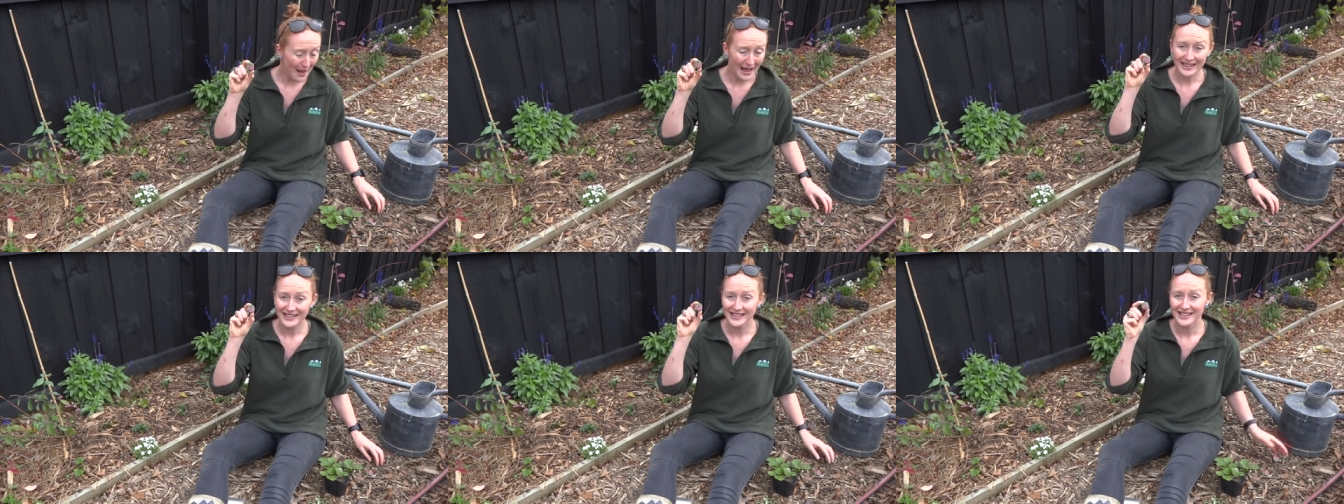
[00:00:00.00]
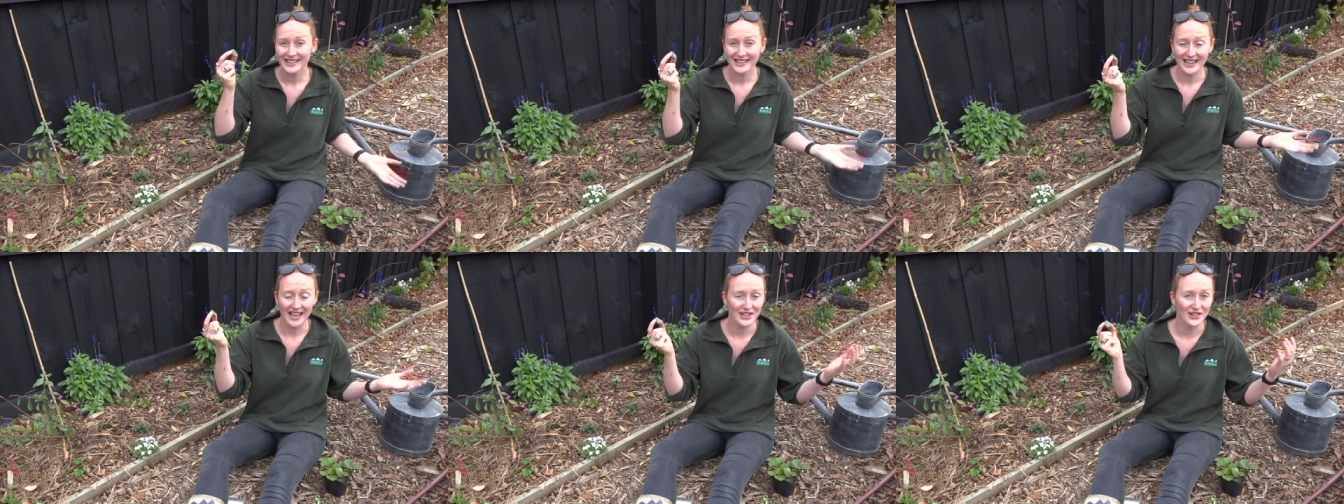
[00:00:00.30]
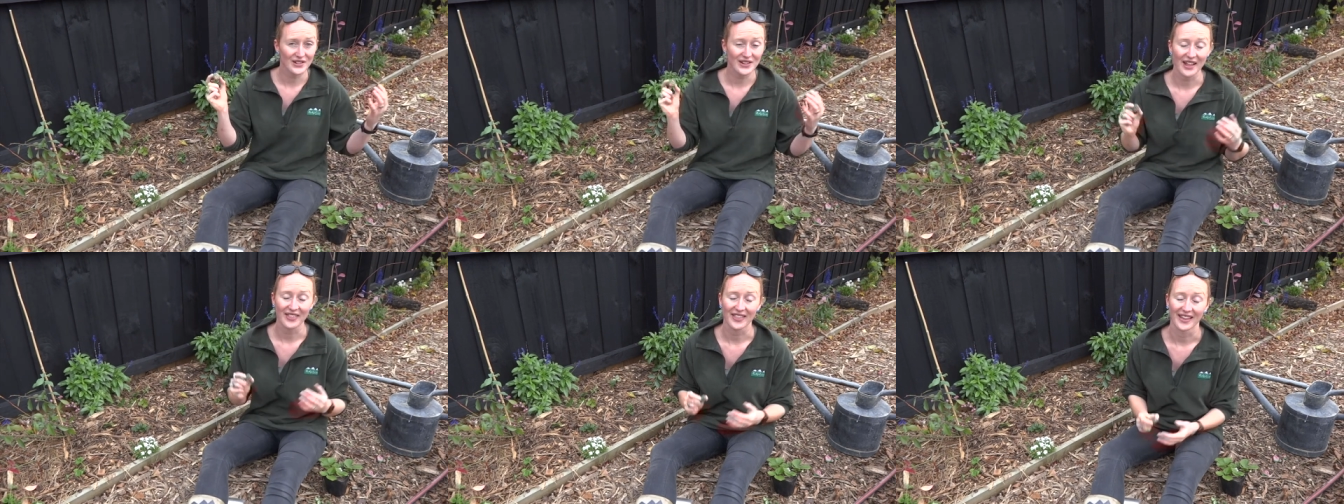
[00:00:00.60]
but they
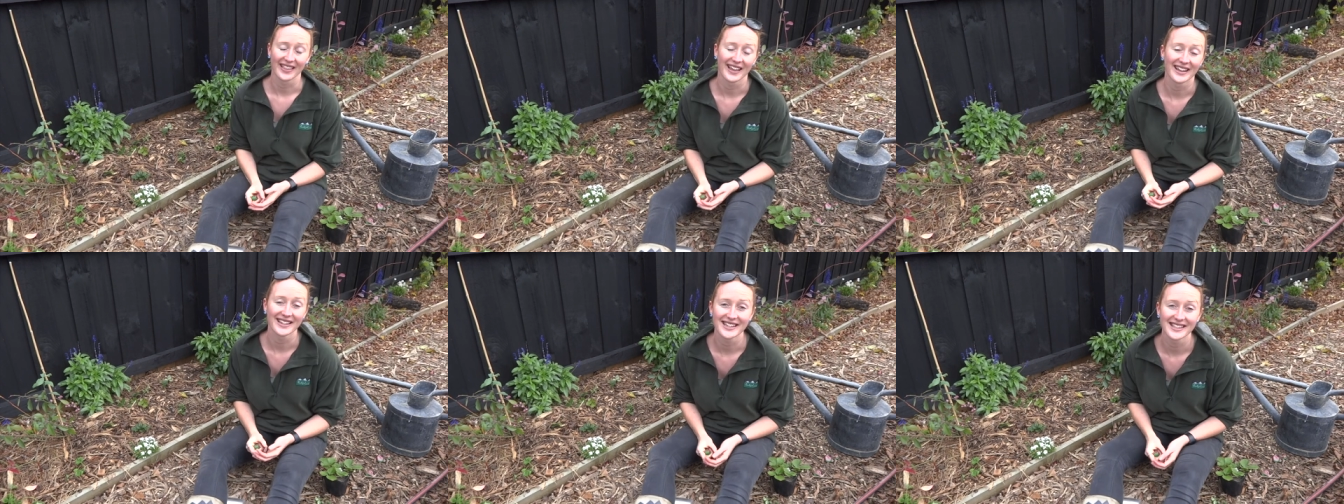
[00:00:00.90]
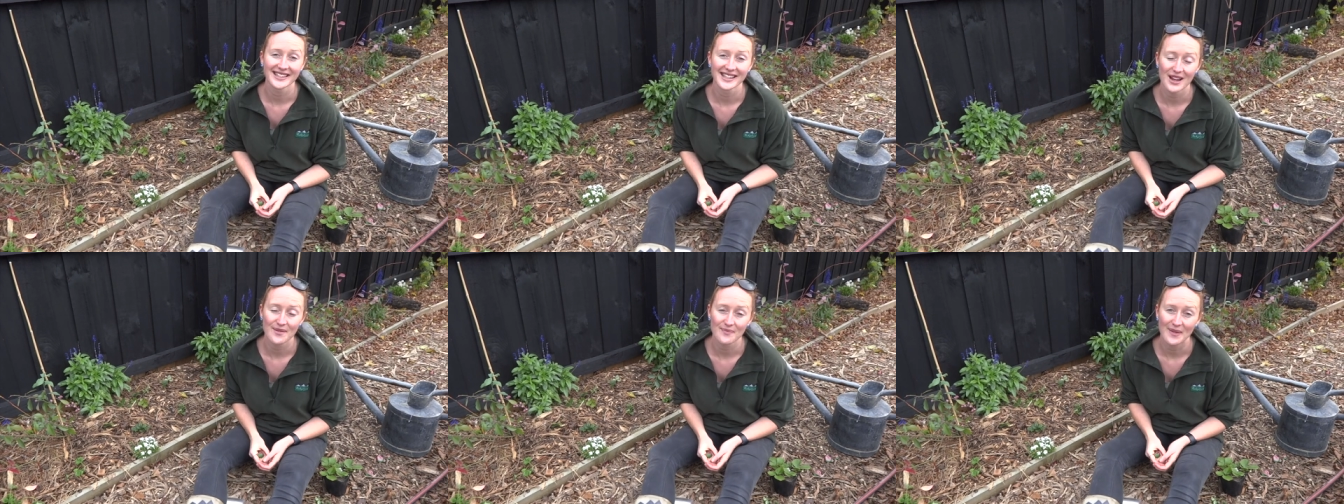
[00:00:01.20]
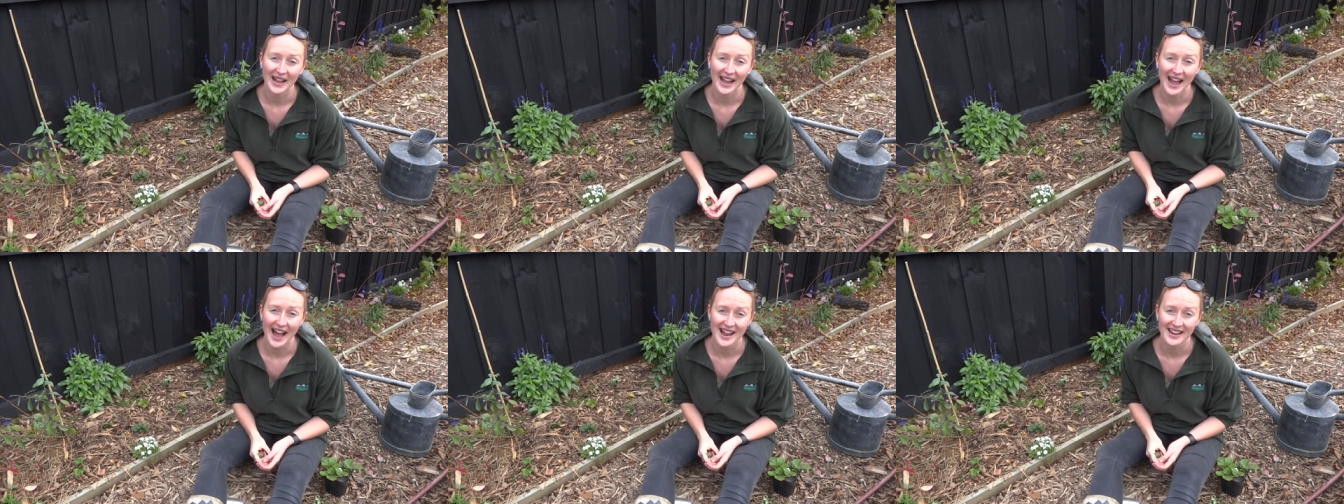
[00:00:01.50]
do nothing. They just sit in
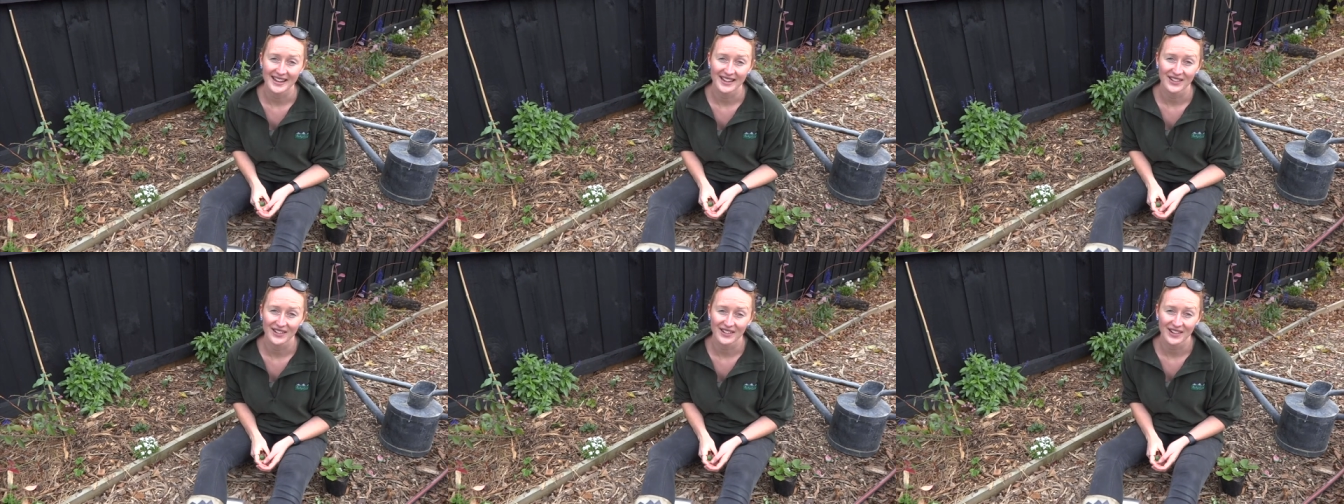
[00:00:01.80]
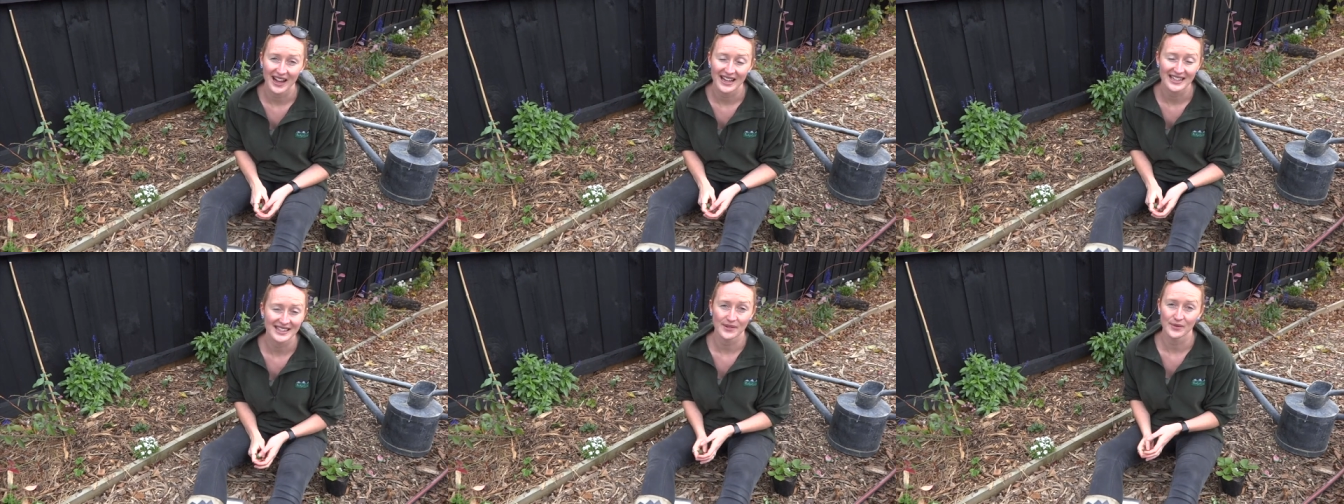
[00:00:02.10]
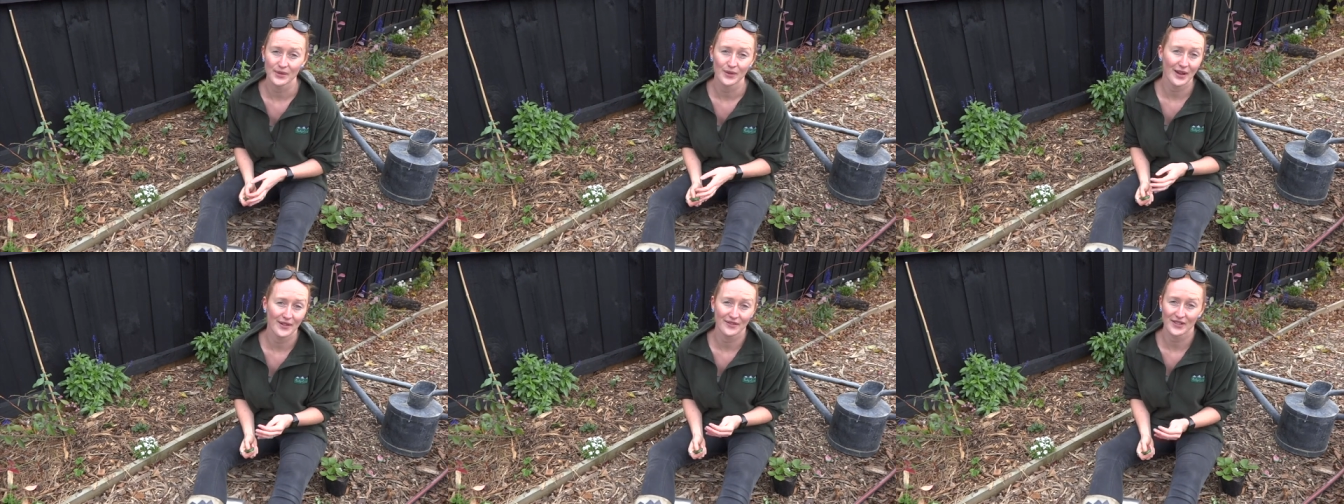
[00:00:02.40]
my garden and look nice and
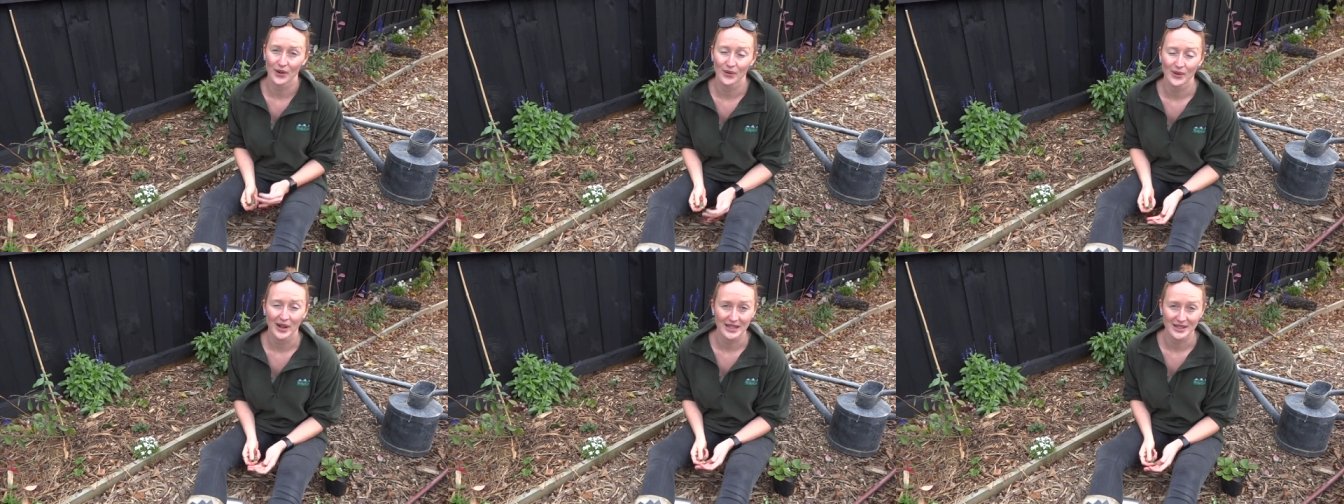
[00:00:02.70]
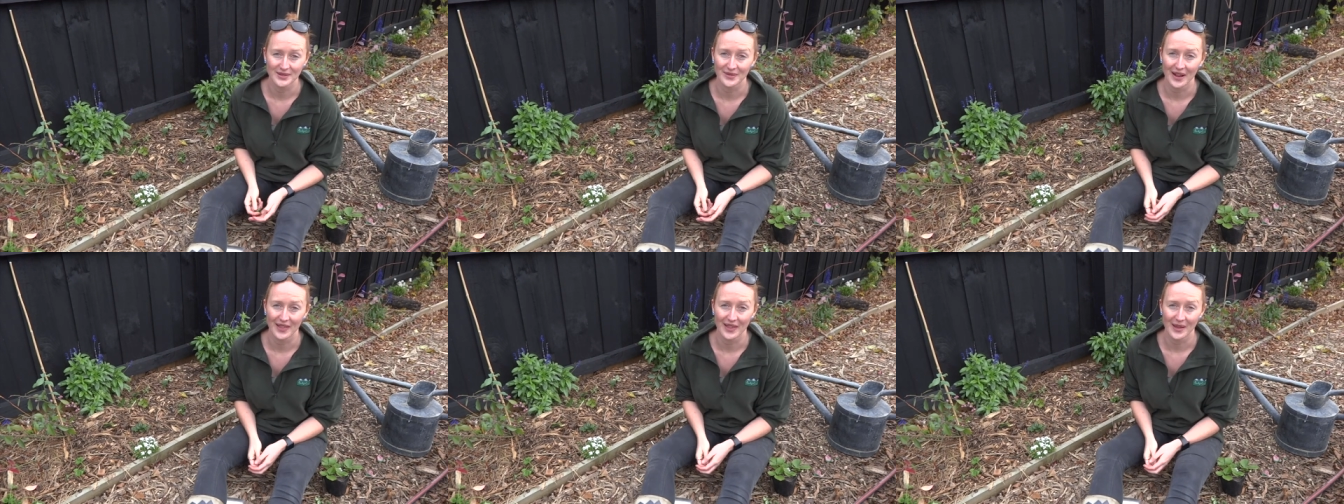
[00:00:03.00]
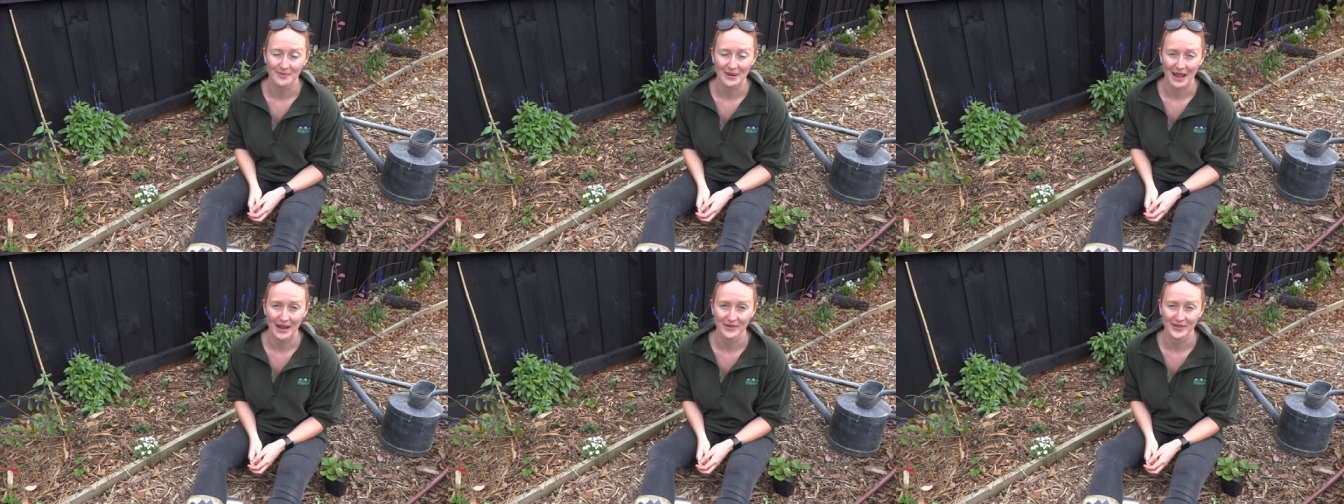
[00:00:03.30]
when we have little kids around they
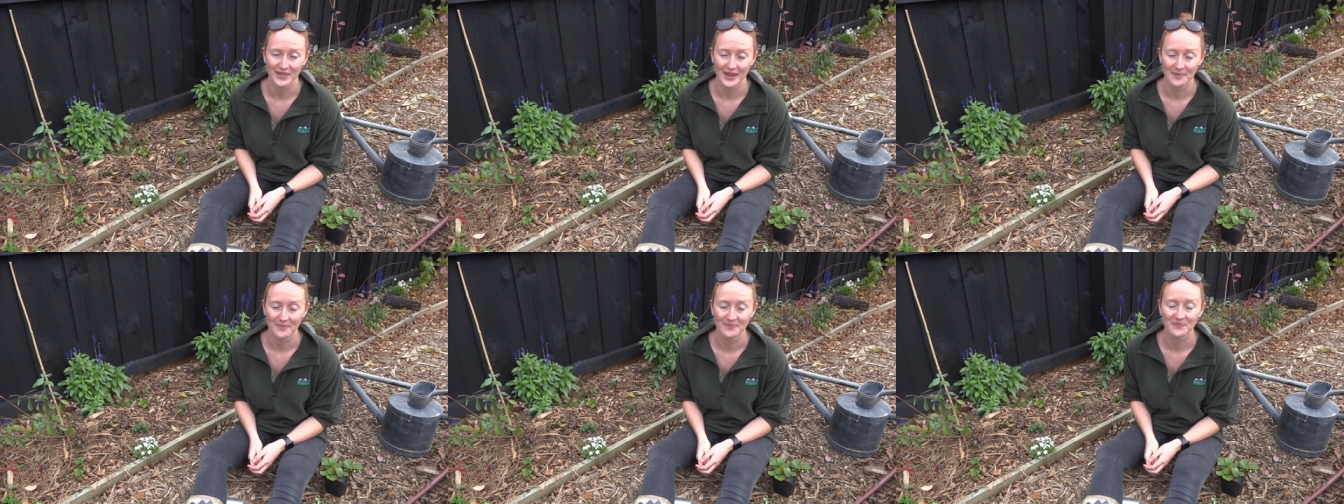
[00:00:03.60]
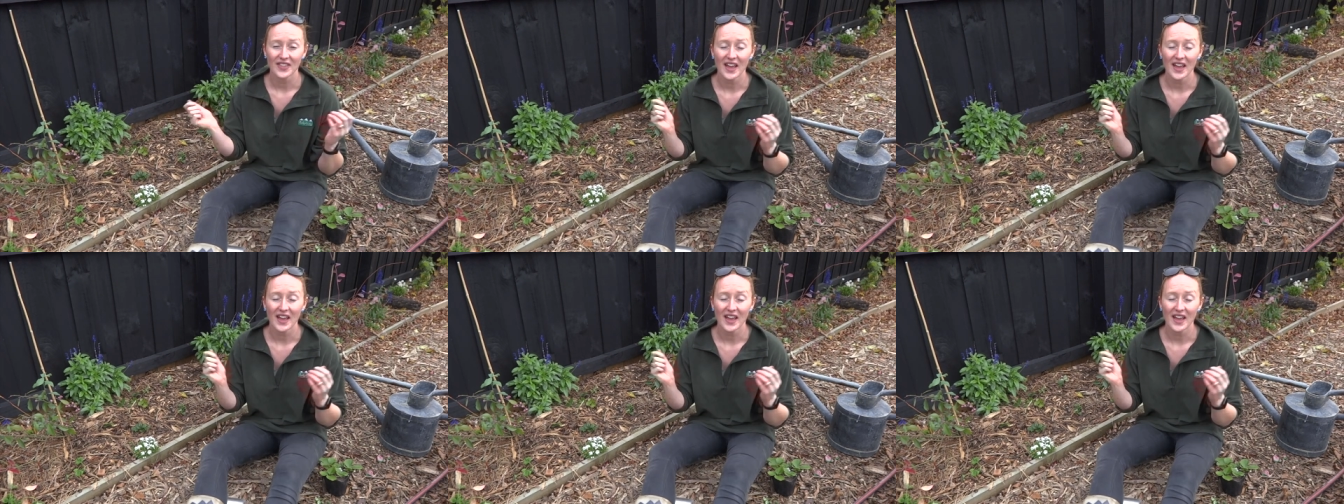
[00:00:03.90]
play with them.